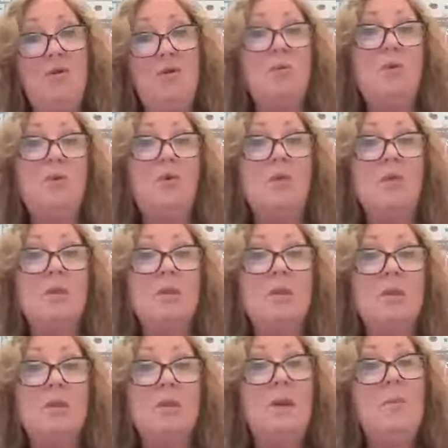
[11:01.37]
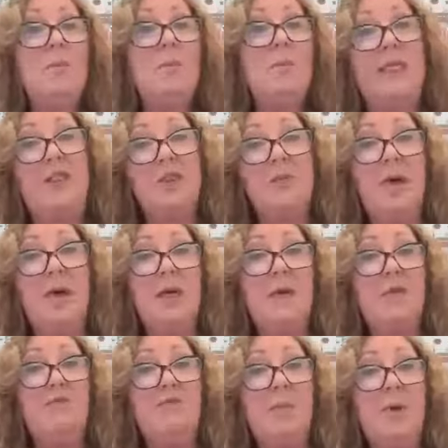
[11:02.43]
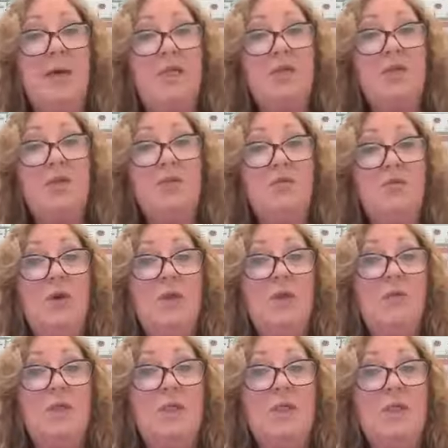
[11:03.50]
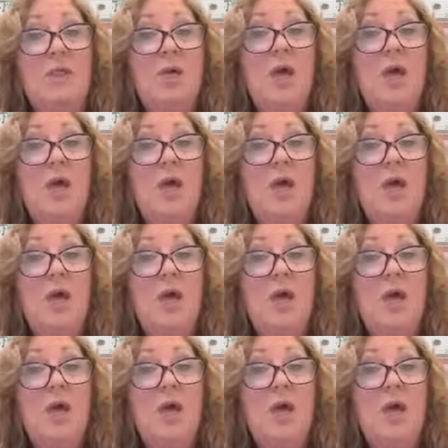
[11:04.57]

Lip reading: report, benchmark information if relevant,